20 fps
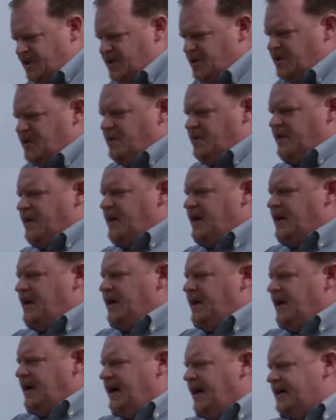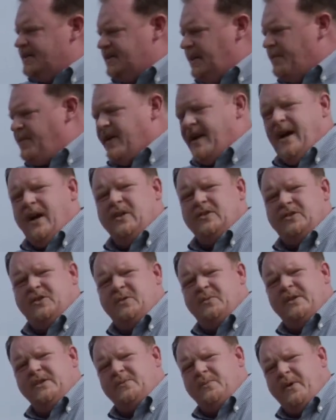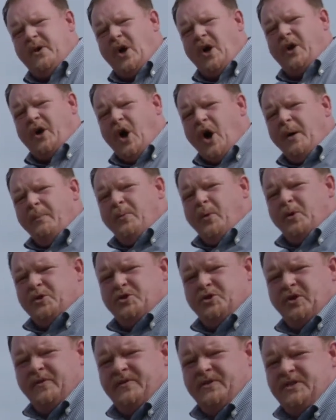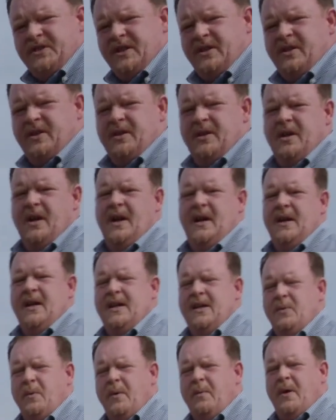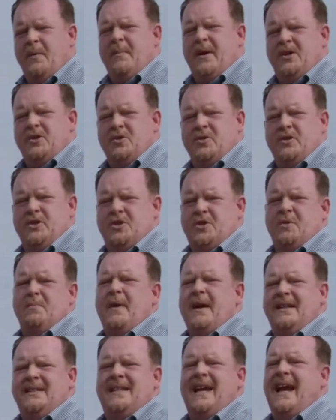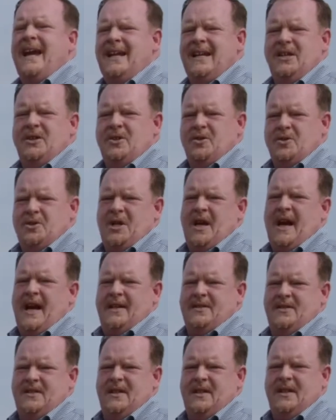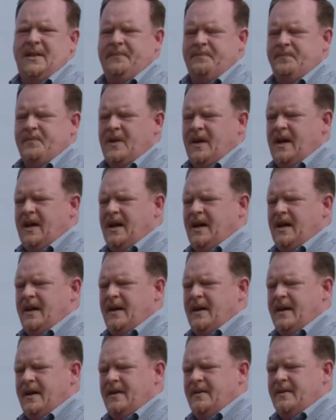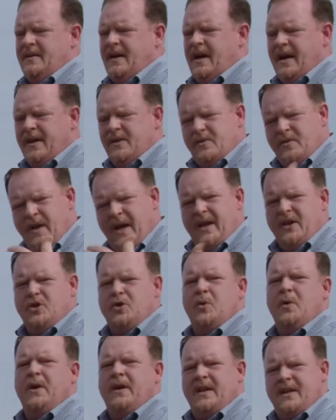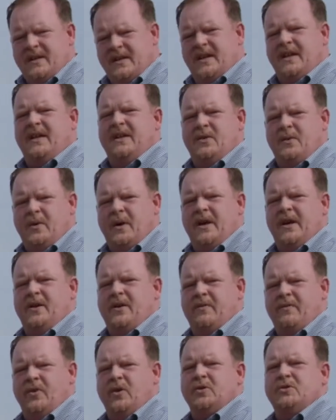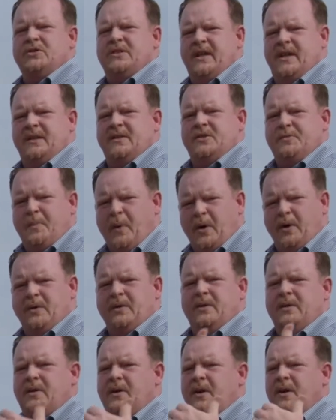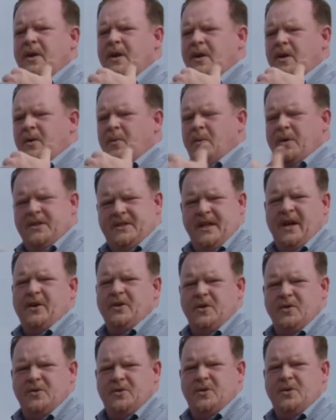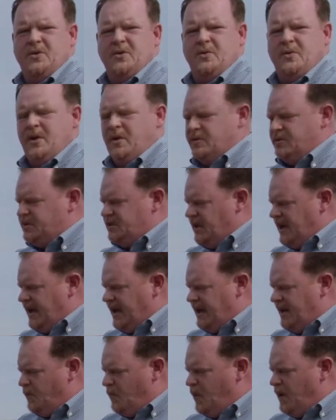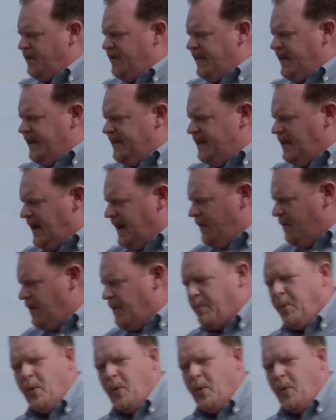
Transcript: to. Something else, the reason we call it an onboard service center, we want to make sure that you're maintaining your chassis and doing it in the intervals that Spartan would tell you to do those. And one thing that I want to